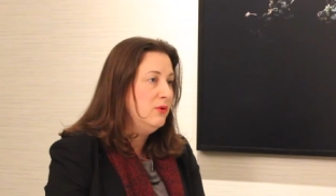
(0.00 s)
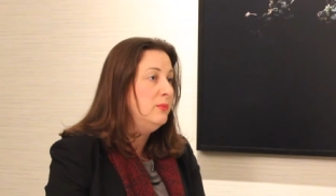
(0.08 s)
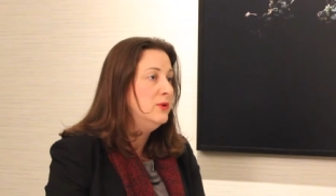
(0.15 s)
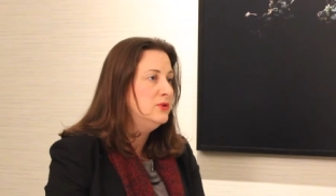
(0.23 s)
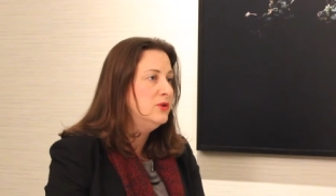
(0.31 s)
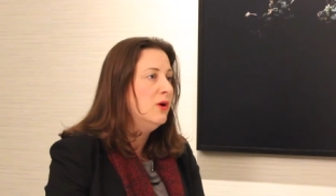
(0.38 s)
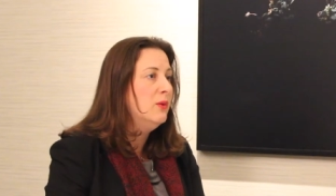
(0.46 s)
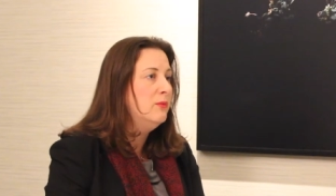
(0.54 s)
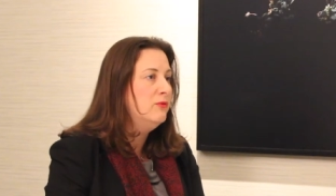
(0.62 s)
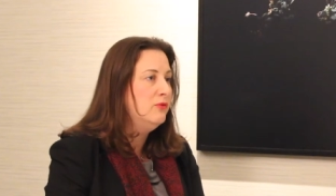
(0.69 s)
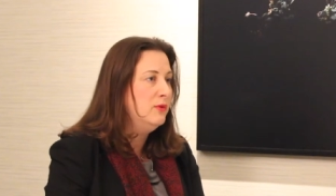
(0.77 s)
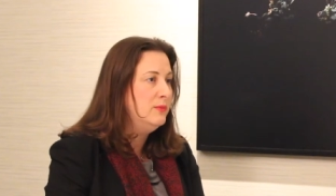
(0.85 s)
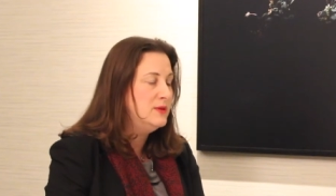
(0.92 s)
from the top,
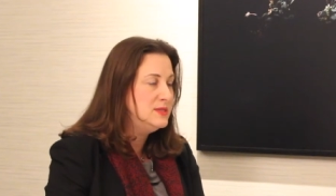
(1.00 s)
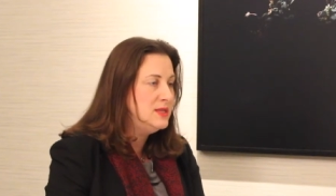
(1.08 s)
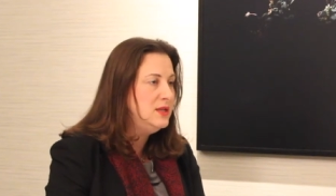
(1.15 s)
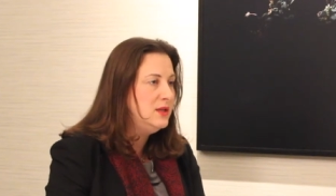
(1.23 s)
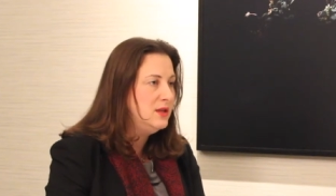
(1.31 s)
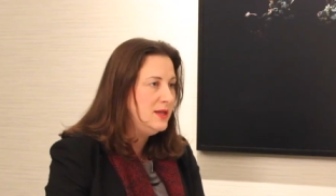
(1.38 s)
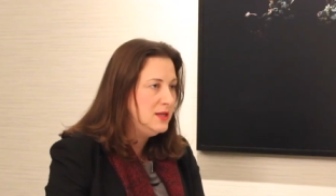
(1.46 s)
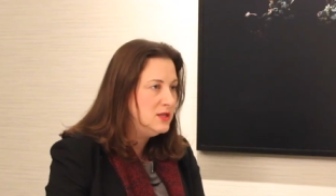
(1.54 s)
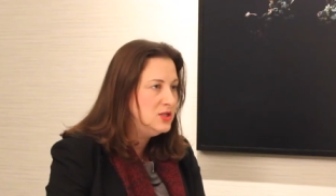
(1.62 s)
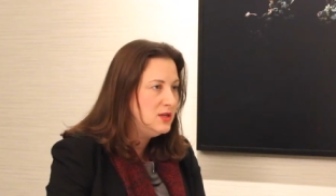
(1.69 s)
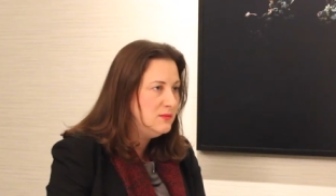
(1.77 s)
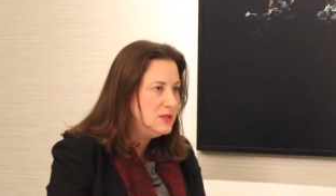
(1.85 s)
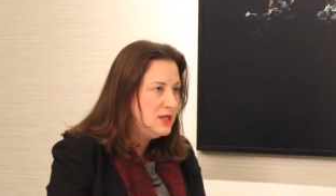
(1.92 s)
from the senior
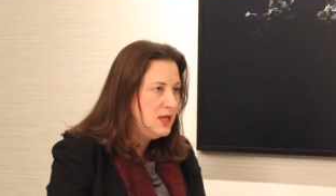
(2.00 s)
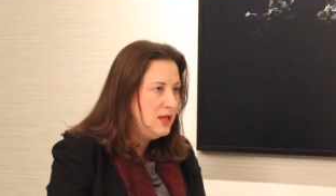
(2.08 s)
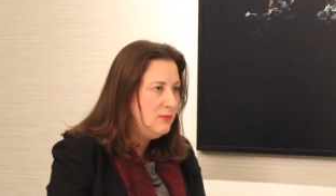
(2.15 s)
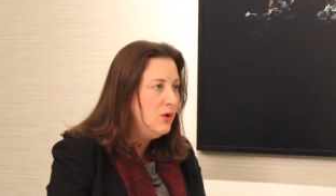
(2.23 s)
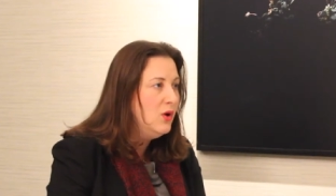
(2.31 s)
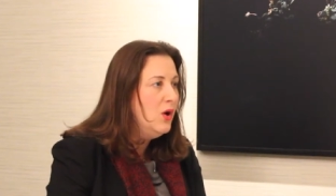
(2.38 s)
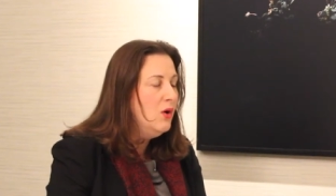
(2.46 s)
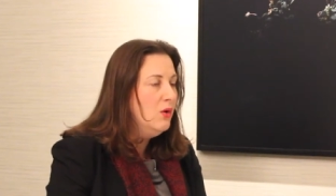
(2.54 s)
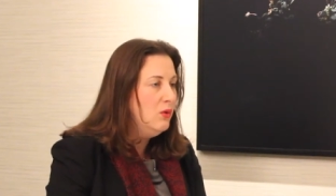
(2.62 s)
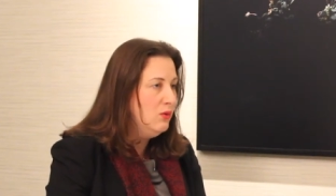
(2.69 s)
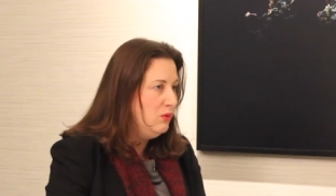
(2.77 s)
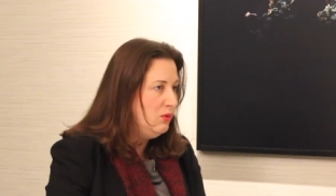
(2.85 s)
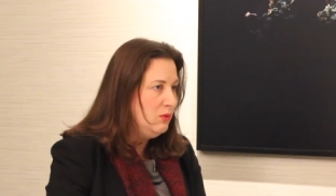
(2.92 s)
leadership team,
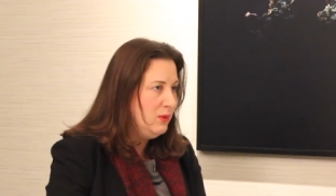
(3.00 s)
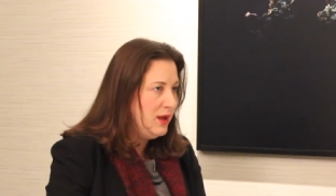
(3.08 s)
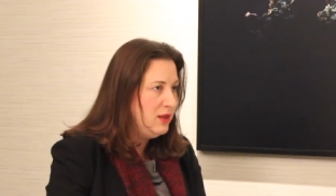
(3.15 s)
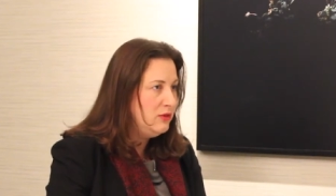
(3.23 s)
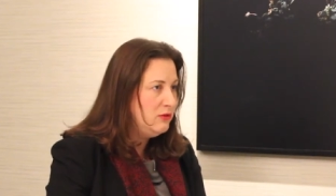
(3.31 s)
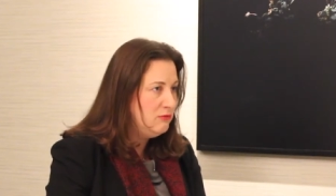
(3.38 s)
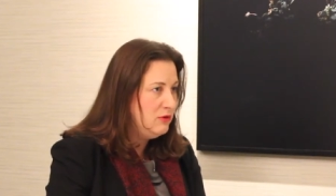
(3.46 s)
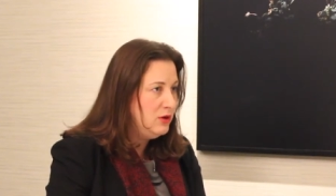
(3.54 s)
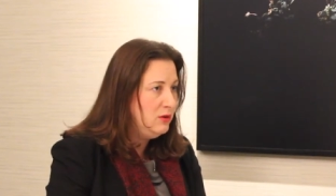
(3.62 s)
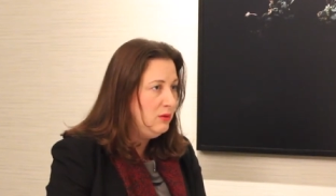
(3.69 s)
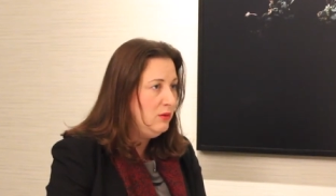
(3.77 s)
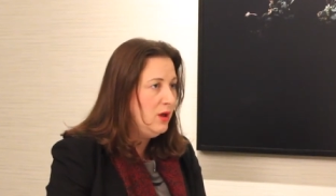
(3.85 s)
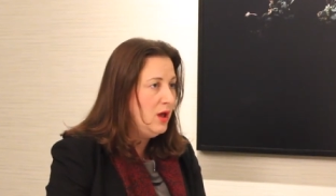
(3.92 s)
all the way
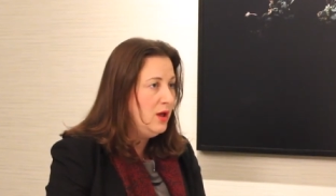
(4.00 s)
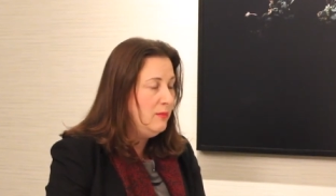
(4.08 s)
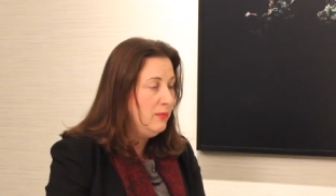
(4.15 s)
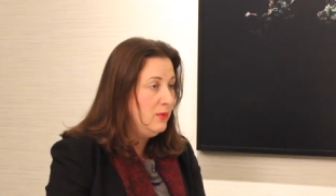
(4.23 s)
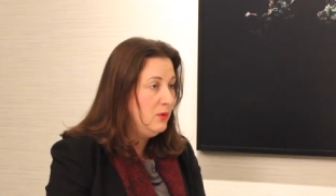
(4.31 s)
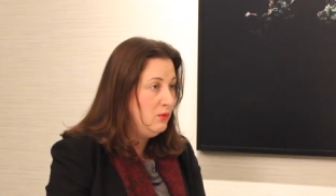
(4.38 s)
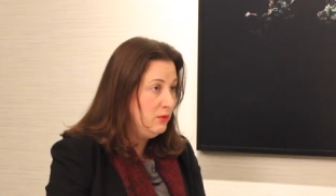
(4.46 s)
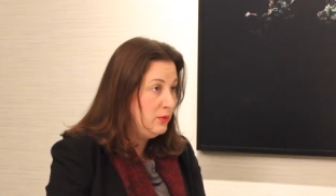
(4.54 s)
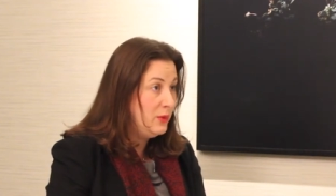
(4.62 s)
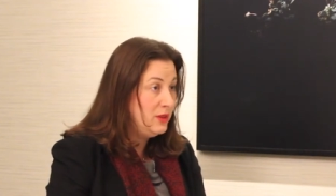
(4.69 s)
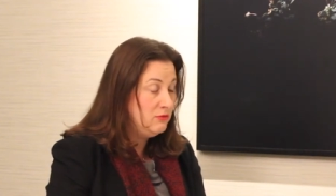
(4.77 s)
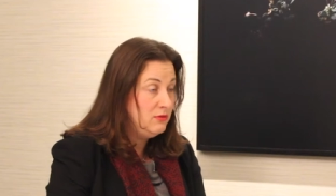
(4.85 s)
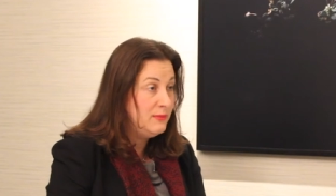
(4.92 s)
through
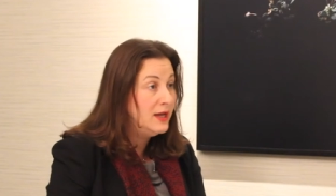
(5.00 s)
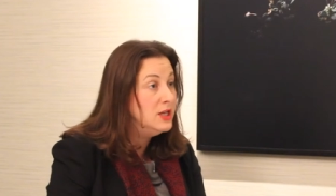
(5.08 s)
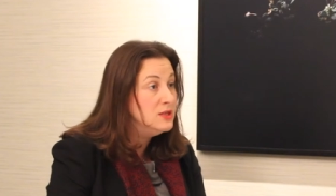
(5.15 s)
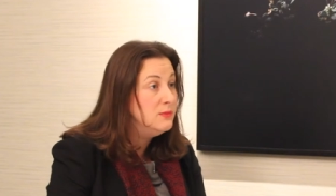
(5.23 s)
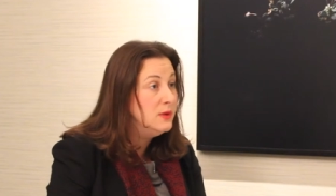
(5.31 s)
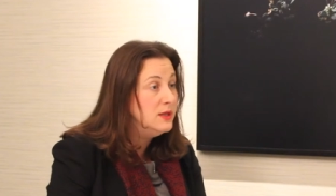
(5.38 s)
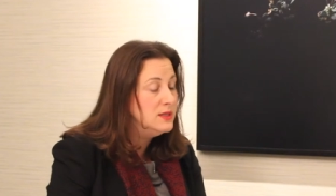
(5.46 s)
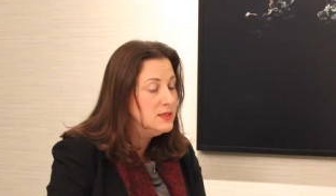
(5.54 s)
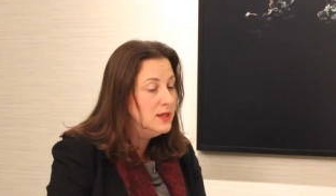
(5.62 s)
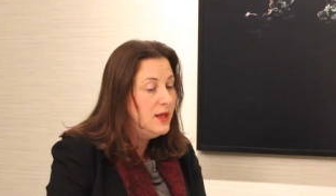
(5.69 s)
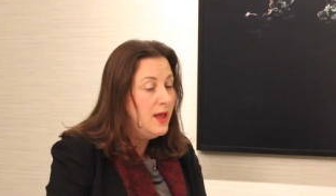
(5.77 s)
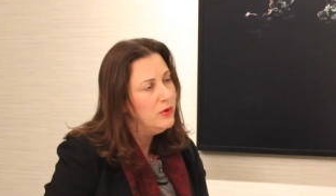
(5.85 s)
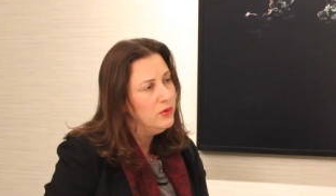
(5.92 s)
management,
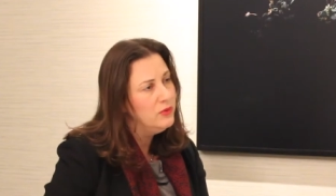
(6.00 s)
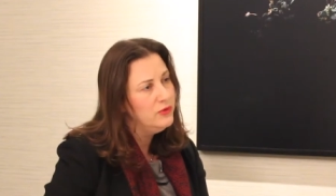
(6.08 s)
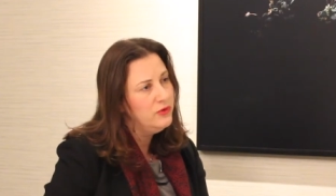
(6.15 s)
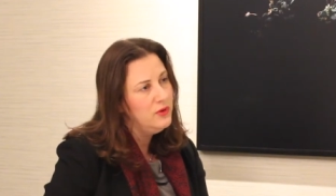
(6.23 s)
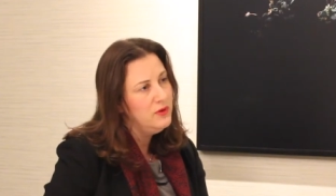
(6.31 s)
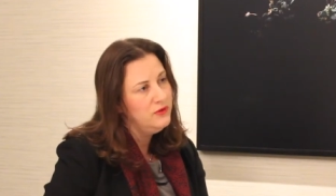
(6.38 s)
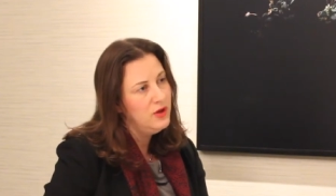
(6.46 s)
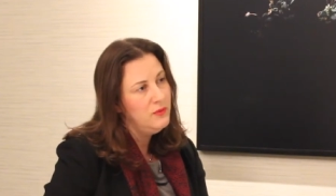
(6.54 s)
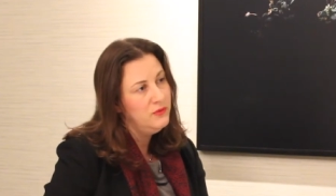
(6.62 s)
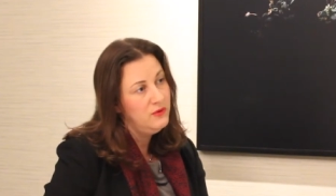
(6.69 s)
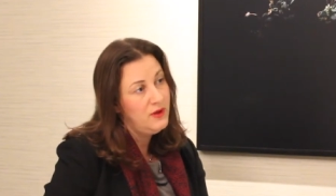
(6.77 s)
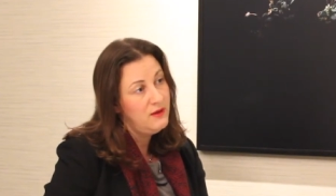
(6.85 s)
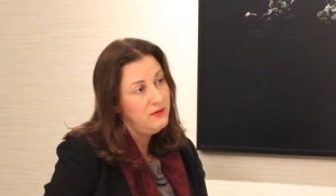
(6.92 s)
but also in terms
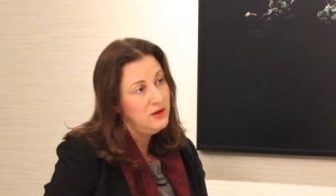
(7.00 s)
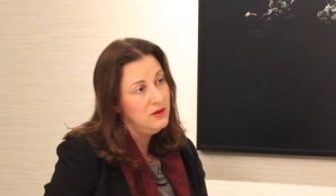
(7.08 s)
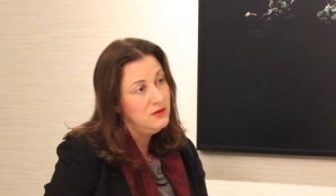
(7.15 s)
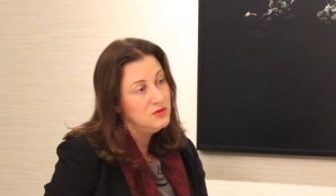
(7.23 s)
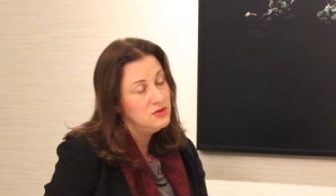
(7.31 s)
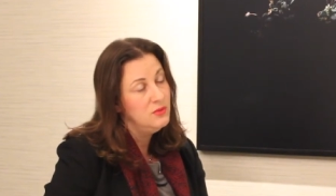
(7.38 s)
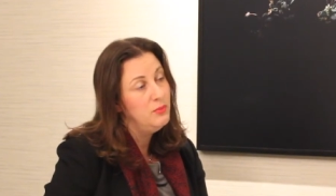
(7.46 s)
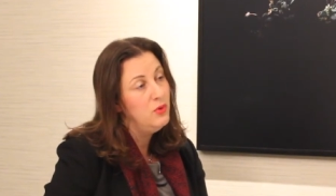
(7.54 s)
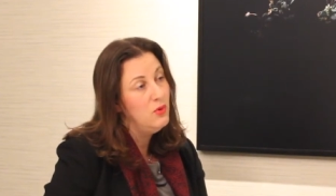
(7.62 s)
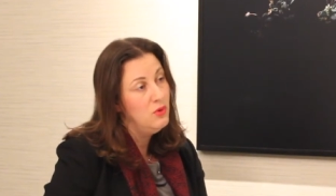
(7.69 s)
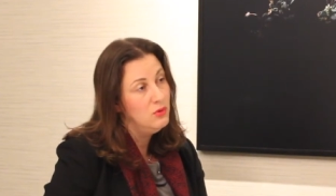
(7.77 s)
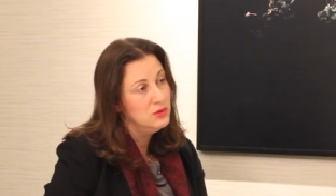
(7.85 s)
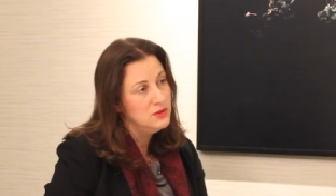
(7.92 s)
of having
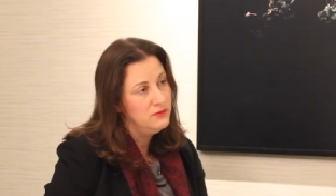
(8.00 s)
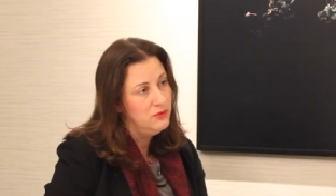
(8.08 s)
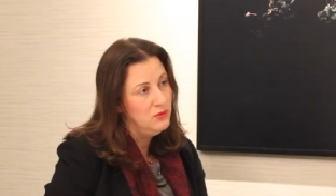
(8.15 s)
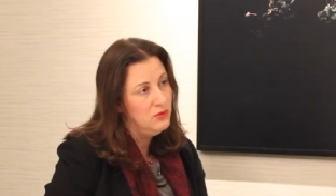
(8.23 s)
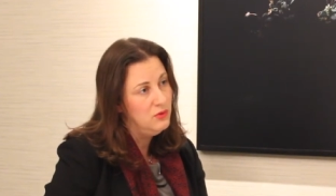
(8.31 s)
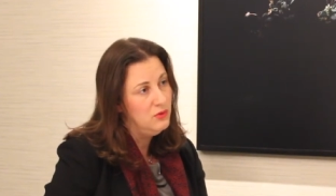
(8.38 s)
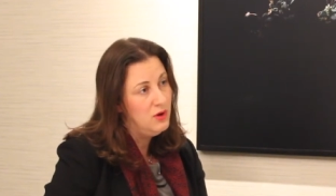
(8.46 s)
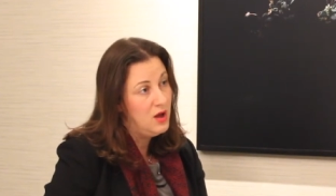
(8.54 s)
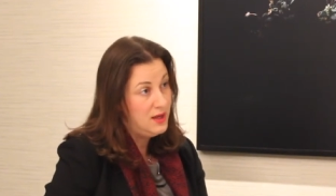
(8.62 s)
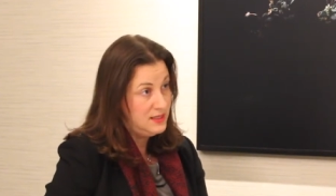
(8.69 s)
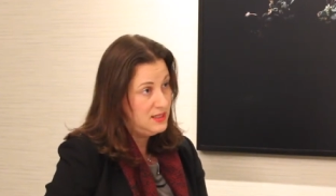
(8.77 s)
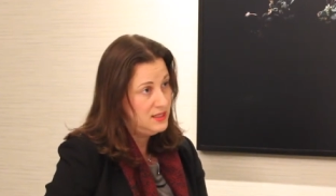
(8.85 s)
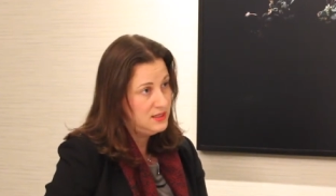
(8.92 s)
support for
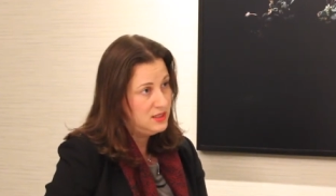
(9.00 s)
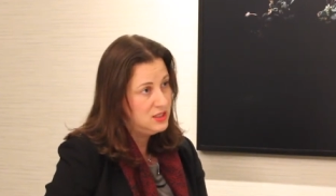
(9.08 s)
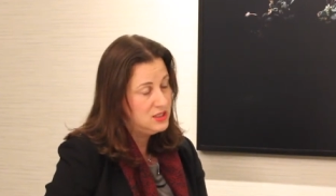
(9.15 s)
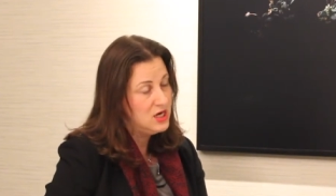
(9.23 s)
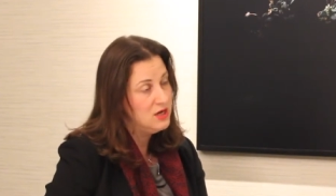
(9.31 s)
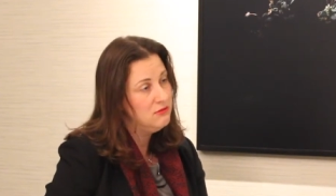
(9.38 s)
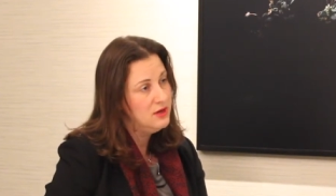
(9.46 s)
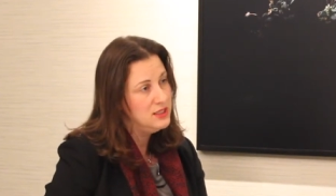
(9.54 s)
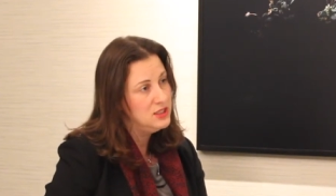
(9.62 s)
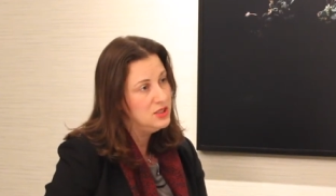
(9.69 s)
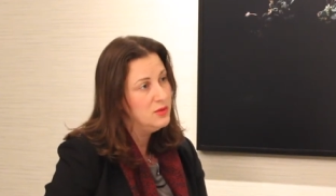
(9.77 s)
ideas that are generated